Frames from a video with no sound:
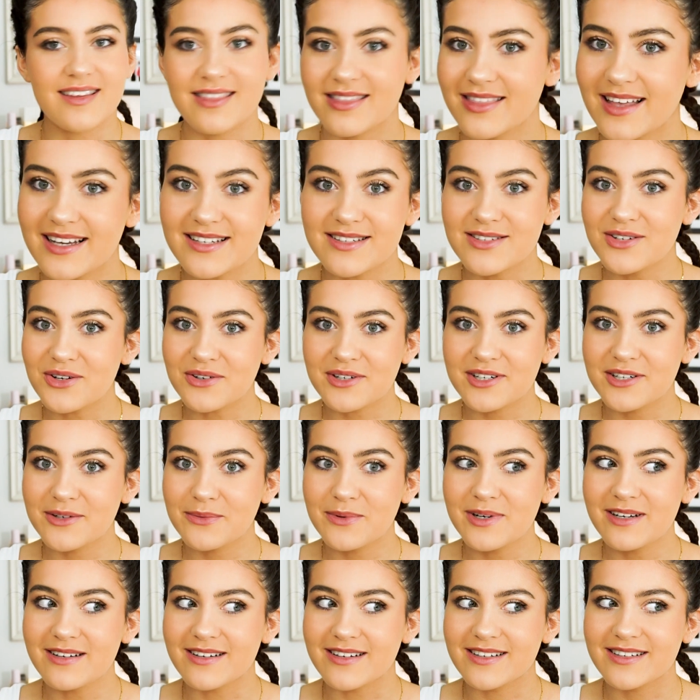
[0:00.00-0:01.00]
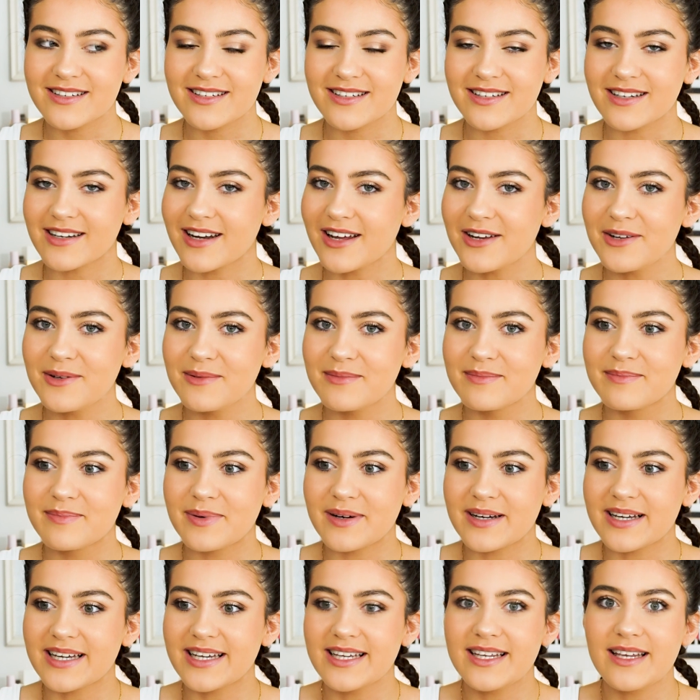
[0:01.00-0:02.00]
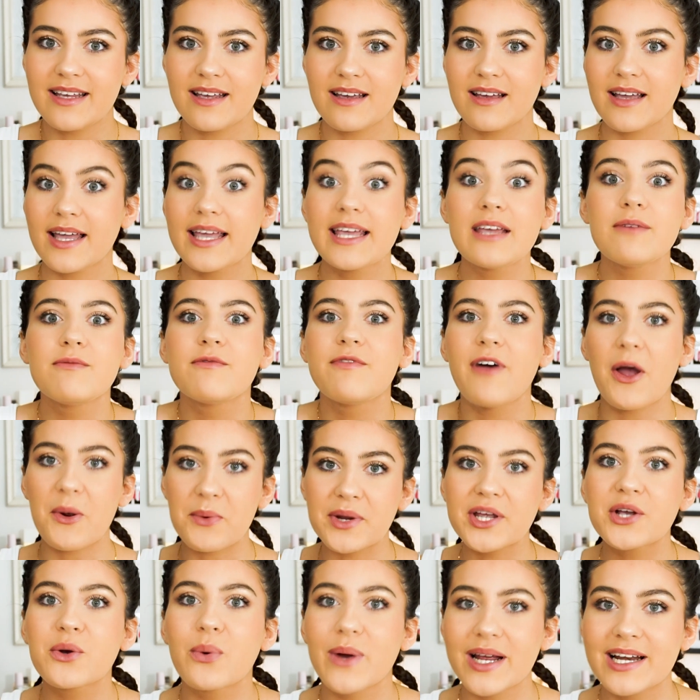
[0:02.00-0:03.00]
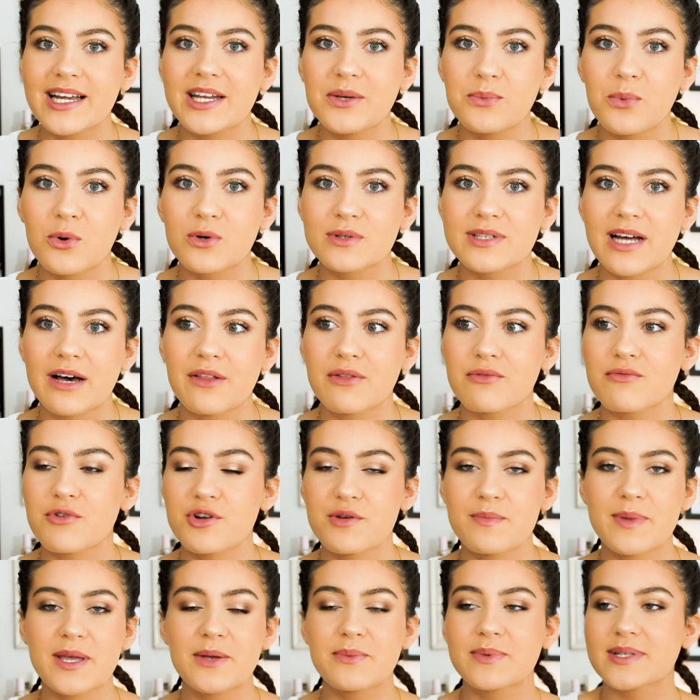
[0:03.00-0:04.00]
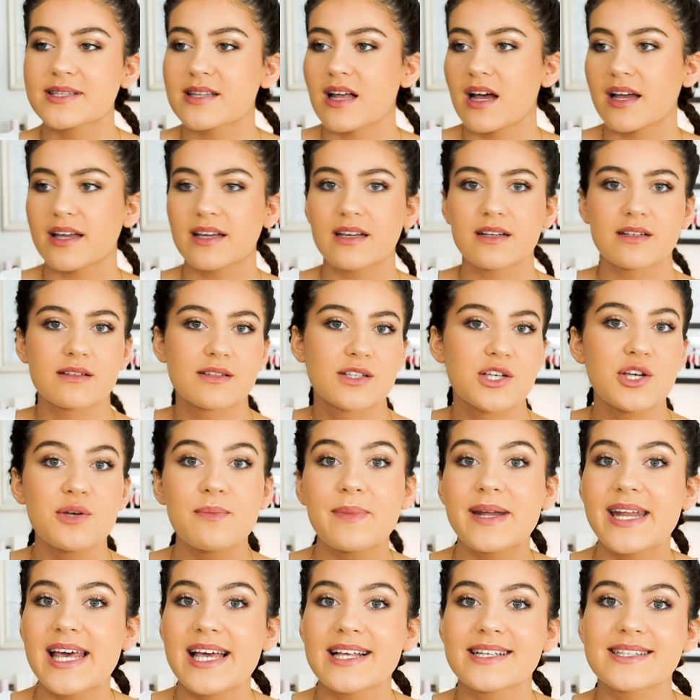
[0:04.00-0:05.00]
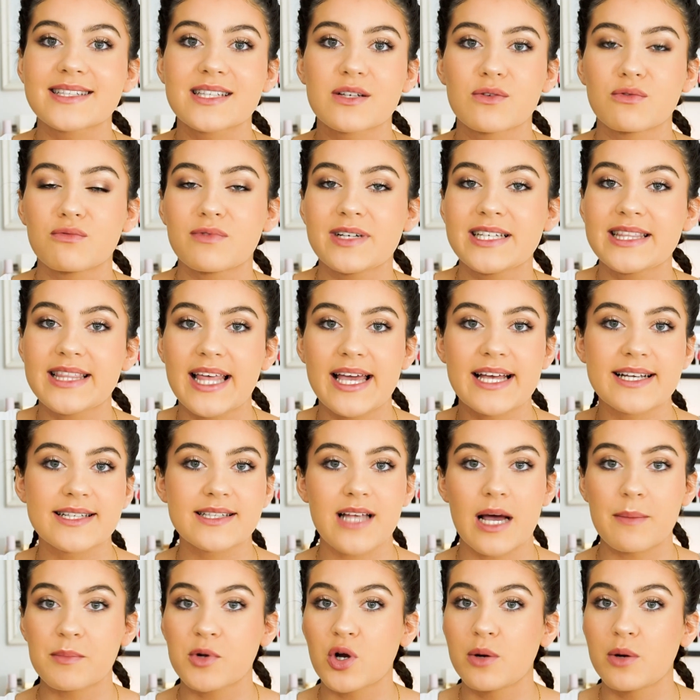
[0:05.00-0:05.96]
that's not gonna work, you know? But he very quickly walked out the room. He was like, 2 minutes, read this, I'm